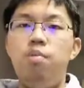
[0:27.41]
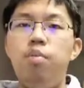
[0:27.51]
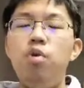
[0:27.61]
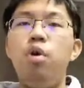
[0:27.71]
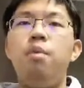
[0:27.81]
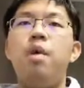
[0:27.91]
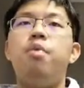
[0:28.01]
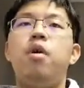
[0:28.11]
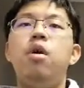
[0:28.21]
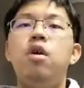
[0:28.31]
But
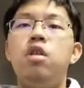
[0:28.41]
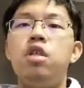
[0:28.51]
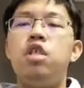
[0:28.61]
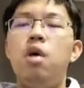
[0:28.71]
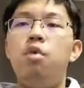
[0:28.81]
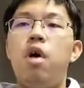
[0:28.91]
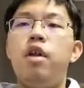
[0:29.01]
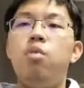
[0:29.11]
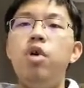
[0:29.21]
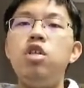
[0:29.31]
remember, the Summer
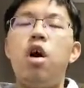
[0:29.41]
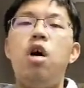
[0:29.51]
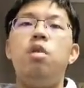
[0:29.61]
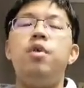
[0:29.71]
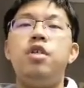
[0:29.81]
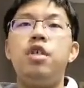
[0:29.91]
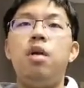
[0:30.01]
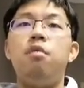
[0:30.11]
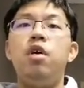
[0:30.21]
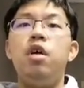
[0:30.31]
and the Winter Olympics
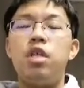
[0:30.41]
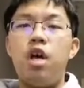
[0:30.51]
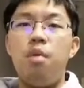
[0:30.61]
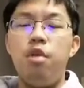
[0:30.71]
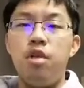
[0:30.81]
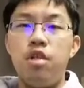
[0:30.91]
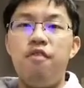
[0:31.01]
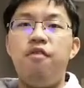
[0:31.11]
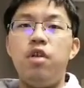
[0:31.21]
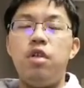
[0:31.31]
game is completely
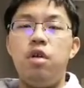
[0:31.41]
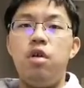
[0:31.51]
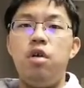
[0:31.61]
different.